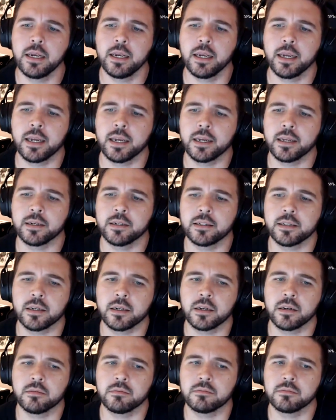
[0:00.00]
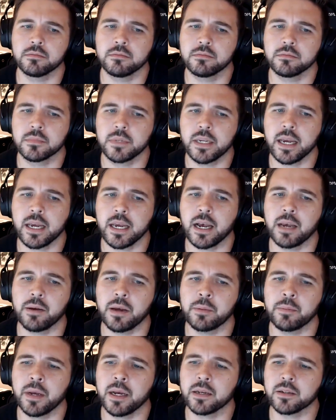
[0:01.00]
And yeah,
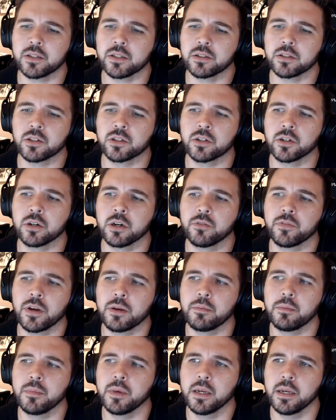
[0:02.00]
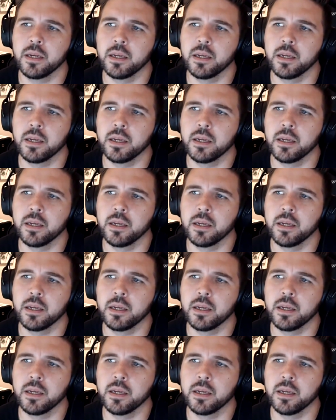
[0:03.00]
I'm not sure if I'm